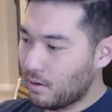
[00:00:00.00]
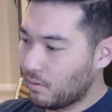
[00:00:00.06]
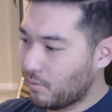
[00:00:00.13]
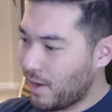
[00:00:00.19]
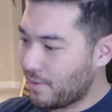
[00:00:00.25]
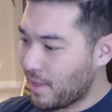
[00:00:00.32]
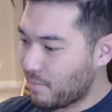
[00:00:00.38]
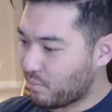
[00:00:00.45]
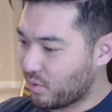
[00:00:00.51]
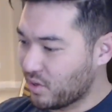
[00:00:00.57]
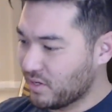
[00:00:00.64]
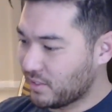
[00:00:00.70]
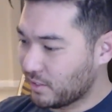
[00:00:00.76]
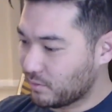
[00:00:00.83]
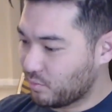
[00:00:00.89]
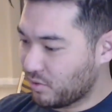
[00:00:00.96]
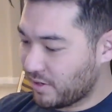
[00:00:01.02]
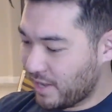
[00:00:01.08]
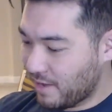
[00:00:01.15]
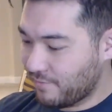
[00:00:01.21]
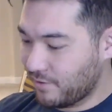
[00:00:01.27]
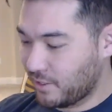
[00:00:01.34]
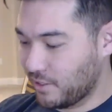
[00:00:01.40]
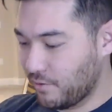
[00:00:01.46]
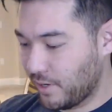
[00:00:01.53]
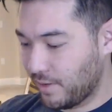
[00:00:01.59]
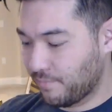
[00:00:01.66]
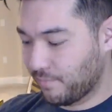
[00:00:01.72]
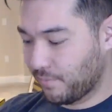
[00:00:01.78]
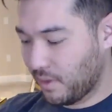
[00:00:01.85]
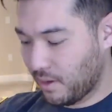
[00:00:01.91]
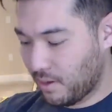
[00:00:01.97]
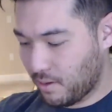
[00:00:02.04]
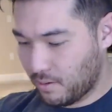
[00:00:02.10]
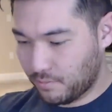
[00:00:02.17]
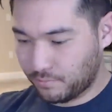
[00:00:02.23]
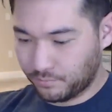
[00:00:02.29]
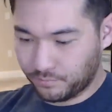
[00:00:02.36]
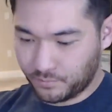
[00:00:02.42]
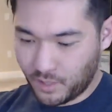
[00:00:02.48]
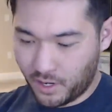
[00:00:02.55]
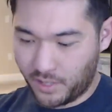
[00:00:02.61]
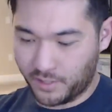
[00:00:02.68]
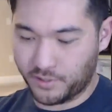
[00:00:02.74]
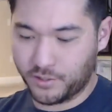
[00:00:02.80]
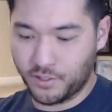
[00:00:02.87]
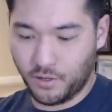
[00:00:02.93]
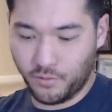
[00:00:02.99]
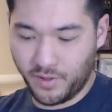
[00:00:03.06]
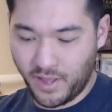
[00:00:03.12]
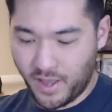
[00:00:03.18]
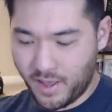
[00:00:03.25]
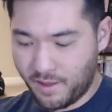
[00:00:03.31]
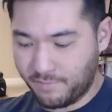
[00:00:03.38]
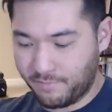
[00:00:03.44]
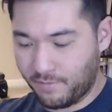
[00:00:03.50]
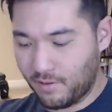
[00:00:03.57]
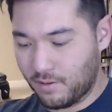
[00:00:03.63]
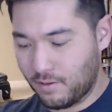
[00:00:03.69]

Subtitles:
Wow, that print is pretty heavy duty. All right, so we have